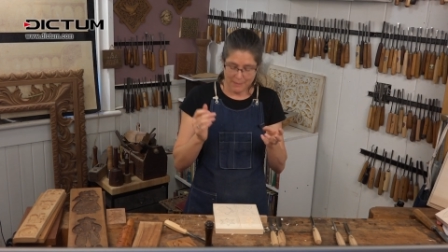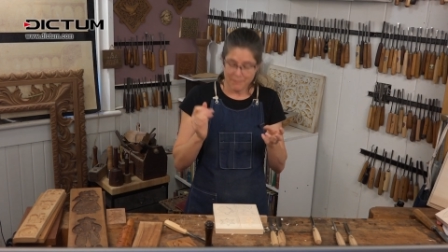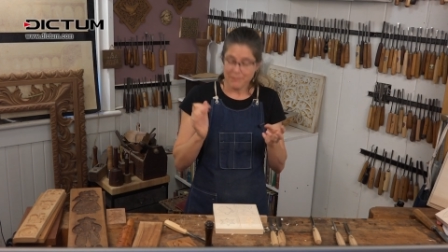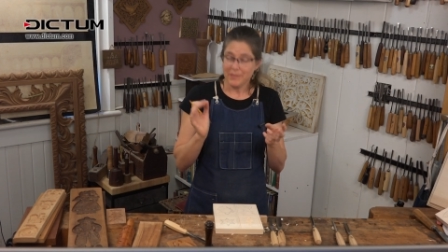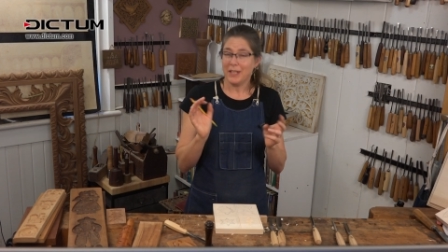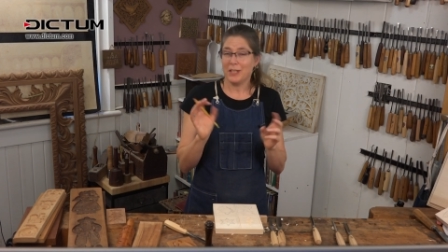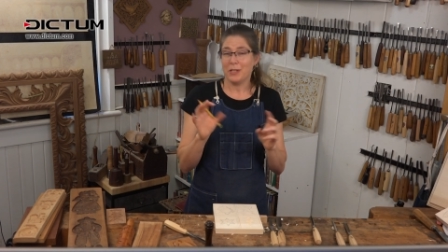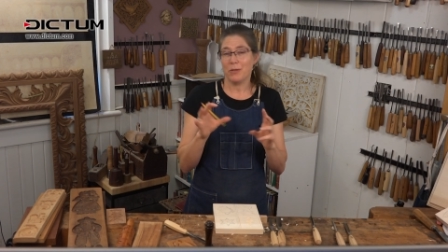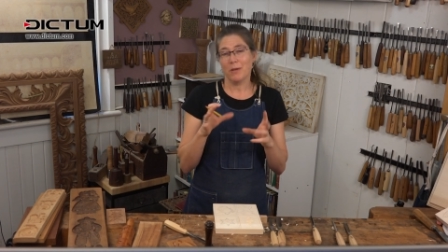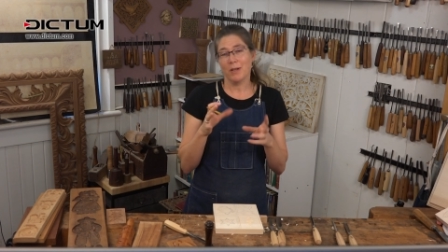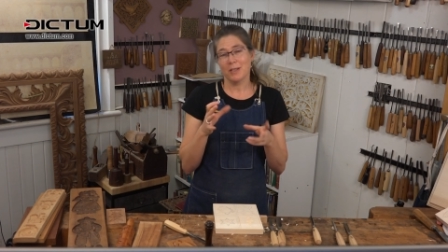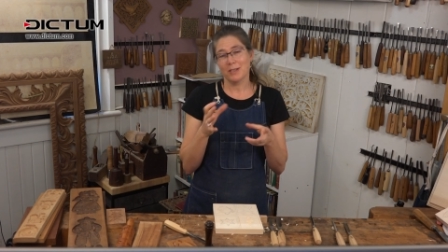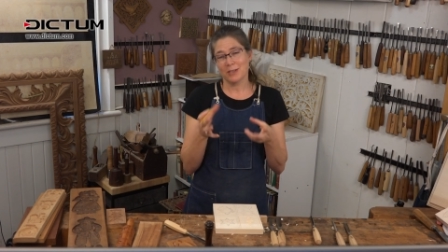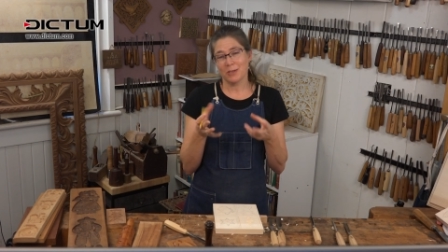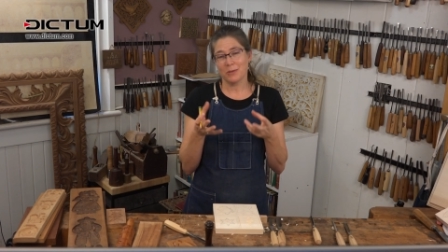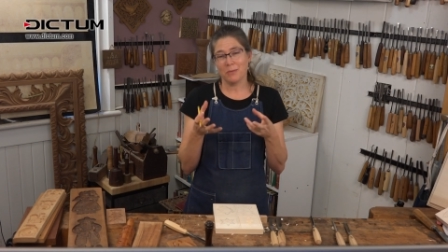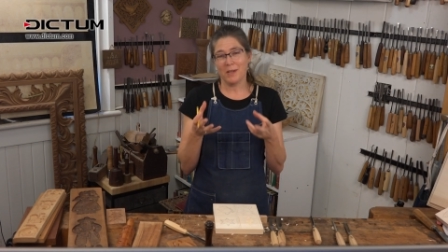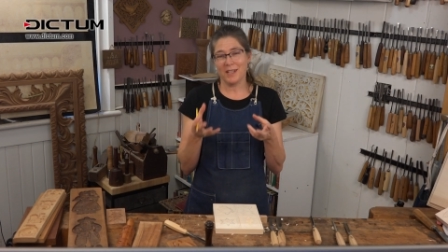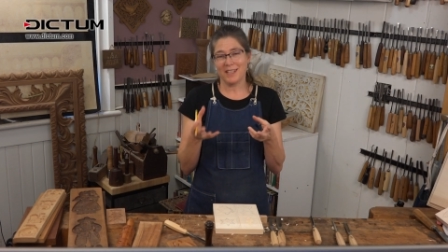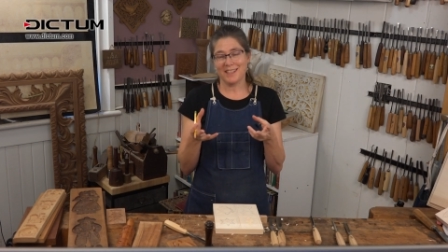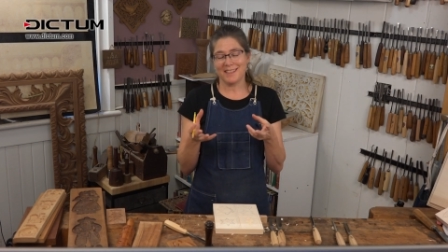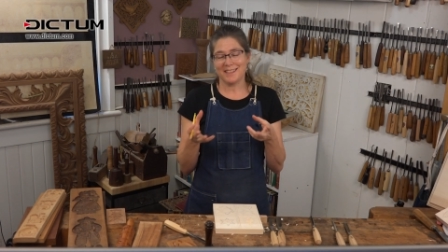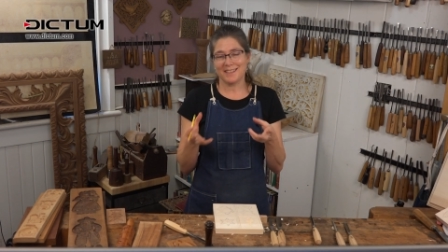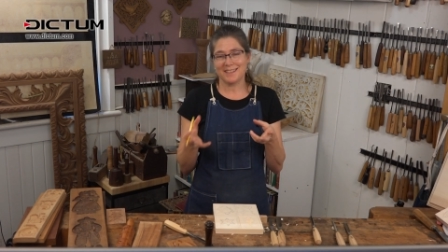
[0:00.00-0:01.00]
and you also
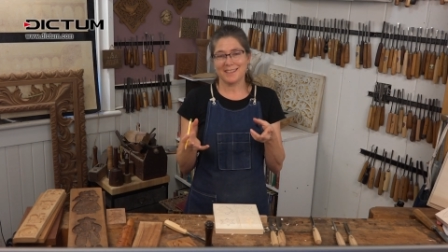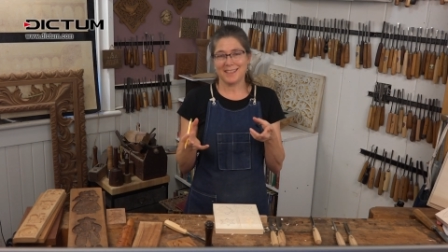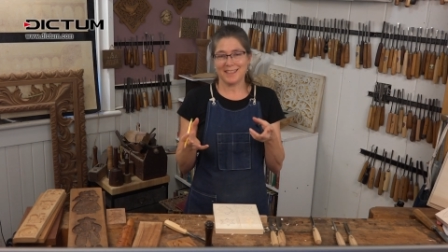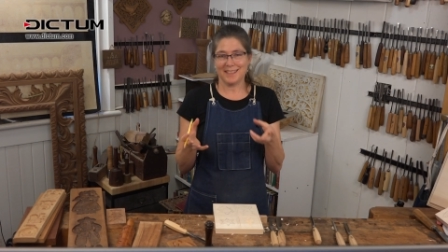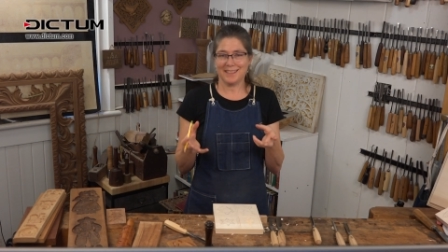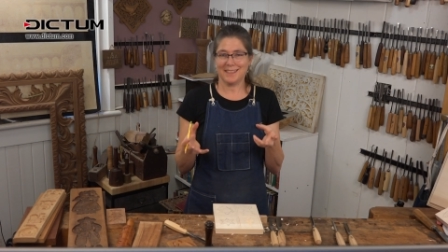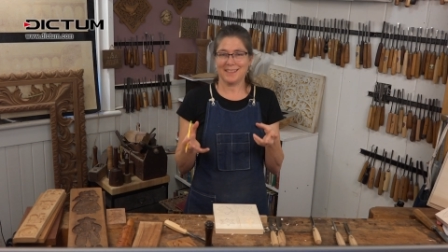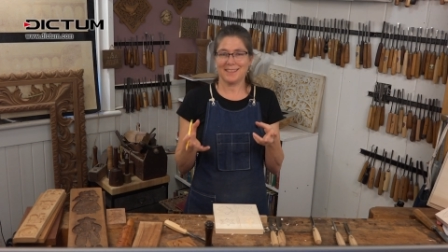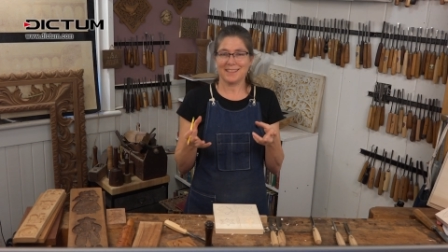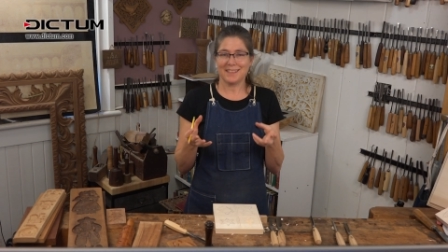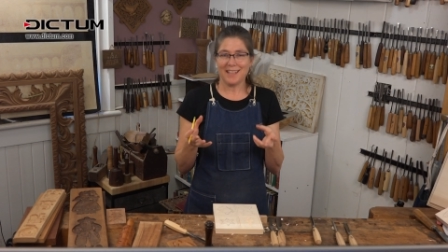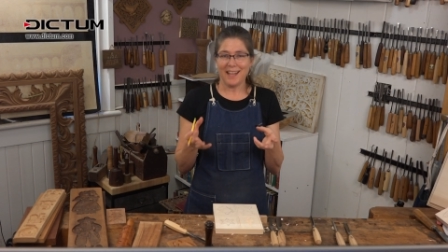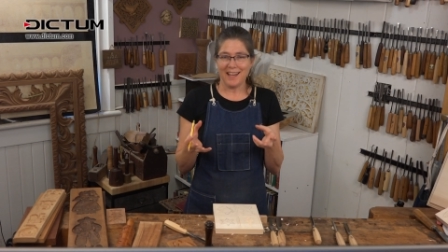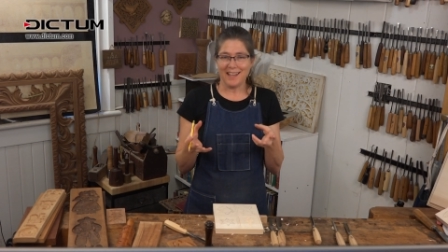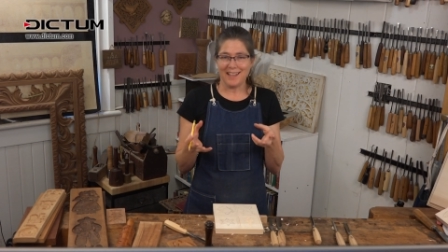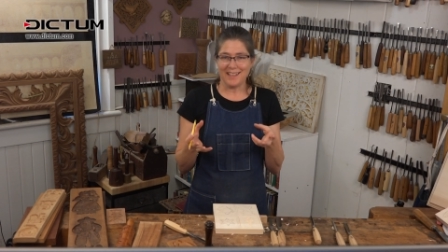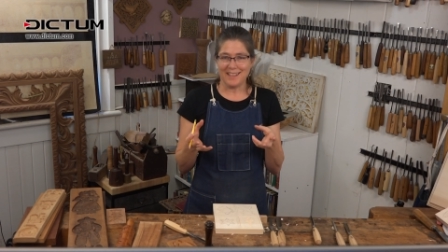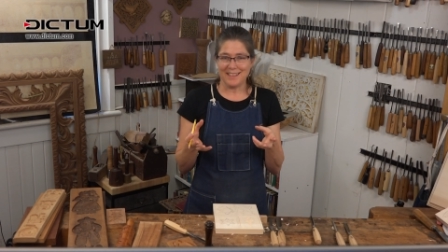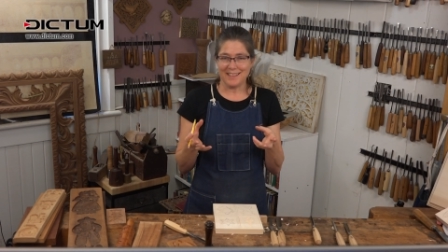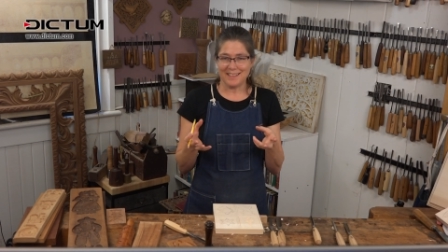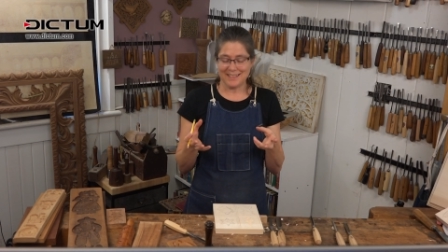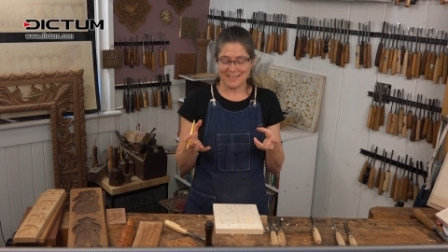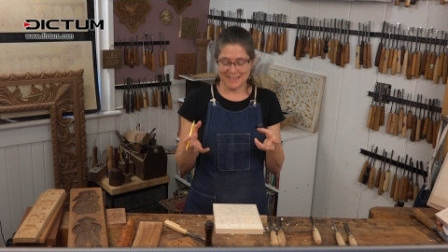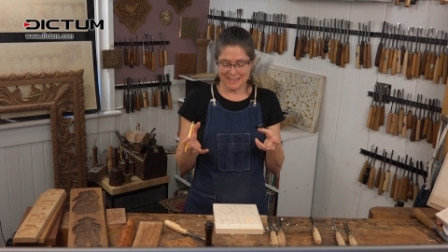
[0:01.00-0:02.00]
want it 6
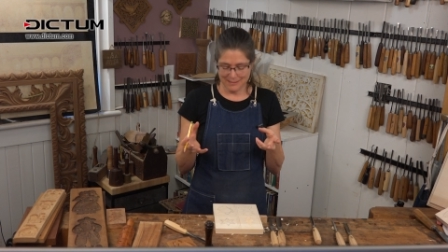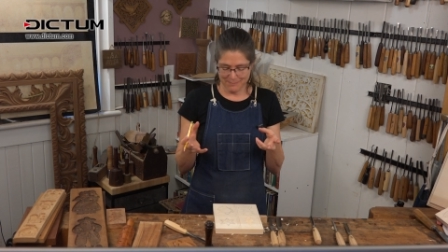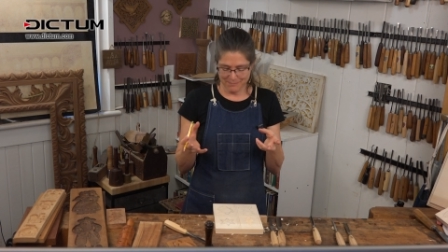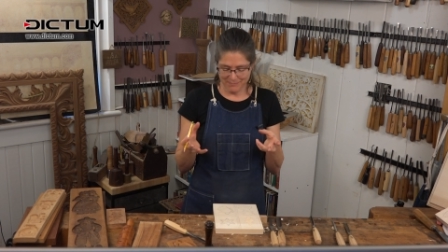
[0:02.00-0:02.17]
sides.